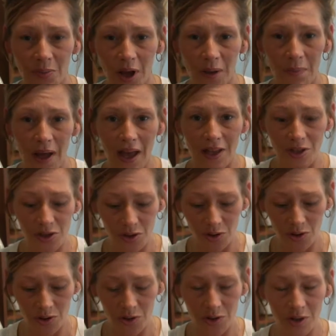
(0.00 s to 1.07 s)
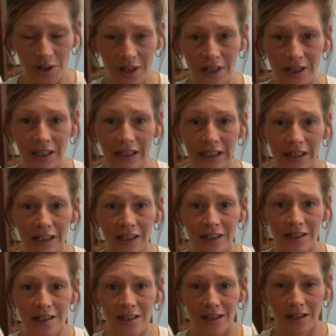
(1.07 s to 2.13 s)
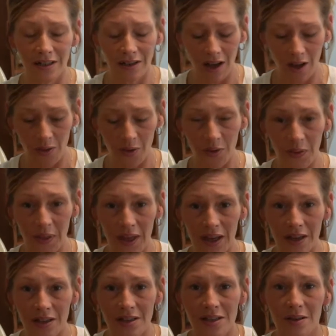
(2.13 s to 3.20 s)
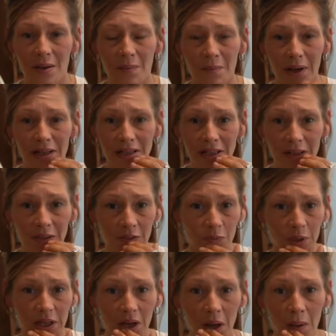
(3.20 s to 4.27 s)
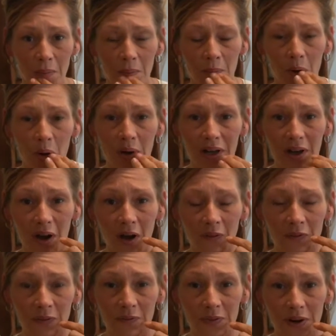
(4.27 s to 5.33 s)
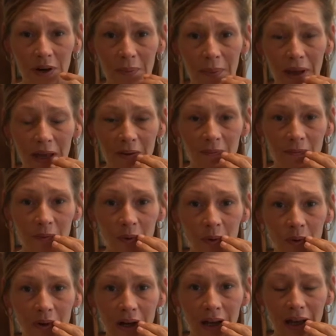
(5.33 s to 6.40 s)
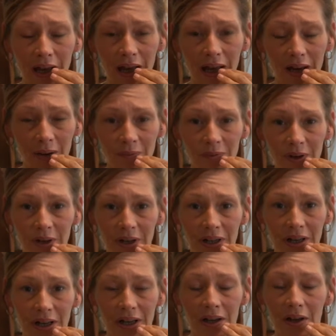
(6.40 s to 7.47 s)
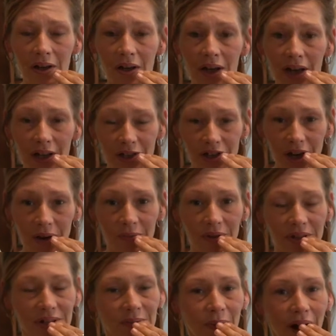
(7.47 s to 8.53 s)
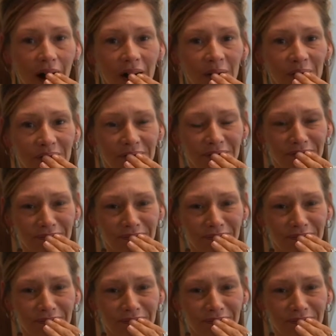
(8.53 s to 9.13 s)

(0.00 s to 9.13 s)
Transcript: bypass surgery, kids, and other things, my teeth have become broken off and very painful, and I'm very ashamed to smile.